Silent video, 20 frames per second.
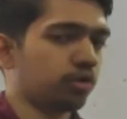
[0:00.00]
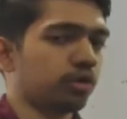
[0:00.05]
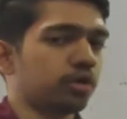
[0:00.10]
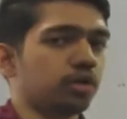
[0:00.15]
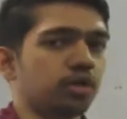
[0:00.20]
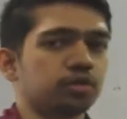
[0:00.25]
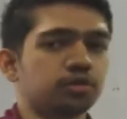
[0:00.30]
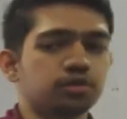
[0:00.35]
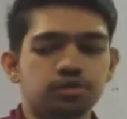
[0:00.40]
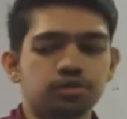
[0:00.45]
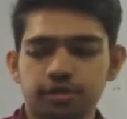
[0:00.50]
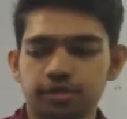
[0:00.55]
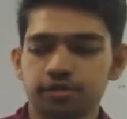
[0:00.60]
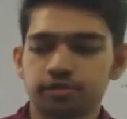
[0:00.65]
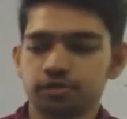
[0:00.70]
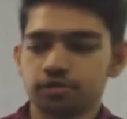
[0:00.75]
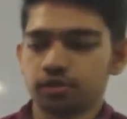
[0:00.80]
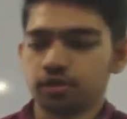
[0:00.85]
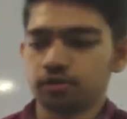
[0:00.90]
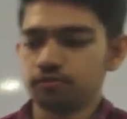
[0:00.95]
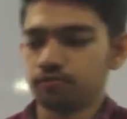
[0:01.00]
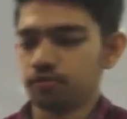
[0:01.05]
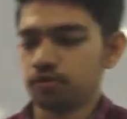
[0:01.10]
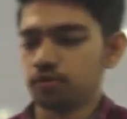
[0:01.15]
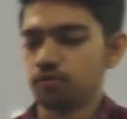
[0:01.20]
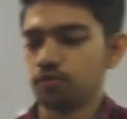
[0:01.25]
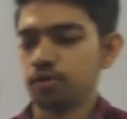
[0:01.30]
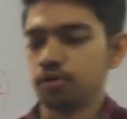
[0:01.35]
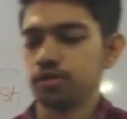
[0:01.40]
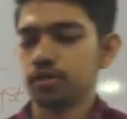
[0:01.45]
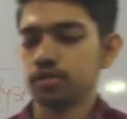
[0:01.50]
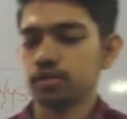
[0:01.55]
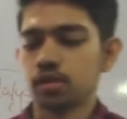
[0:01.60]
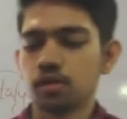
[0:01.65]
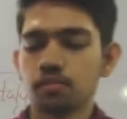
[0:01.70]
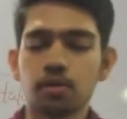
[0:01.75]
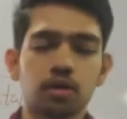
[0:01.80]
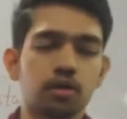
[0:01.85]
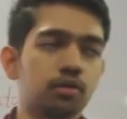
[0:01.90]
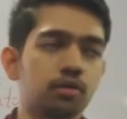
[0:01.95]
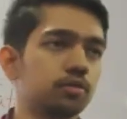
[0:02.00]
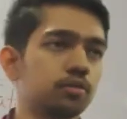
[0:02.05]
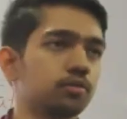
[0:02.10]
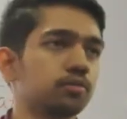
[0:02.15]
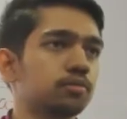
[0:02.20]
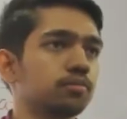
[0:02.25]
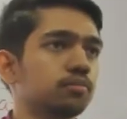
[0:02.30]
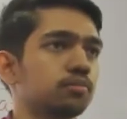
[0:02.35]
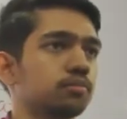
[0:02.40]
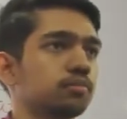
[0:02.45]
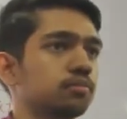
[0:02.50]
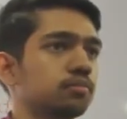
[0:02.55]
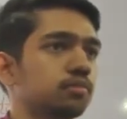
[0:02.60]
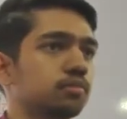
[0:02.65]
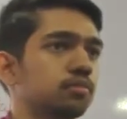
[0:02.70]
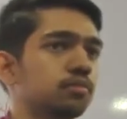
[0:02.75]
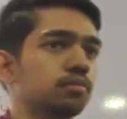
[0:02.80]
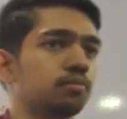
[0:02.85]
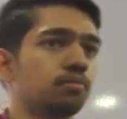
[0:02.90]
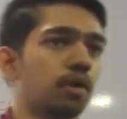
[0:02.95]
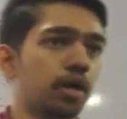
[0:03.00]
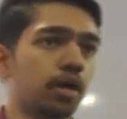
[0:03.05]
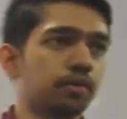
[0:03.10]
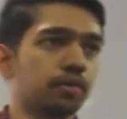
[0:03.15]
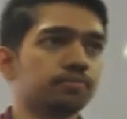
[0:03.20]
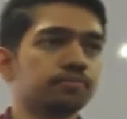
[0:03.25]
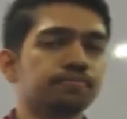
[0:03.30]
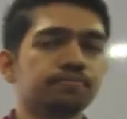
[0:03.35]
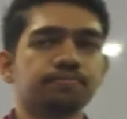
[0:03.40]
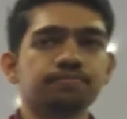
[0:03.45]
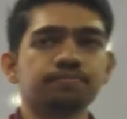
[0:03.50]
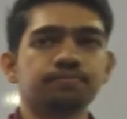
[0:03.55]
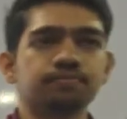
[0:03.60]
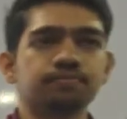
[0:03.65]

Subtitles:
Protein digesting enzyme found in the stomach. Body.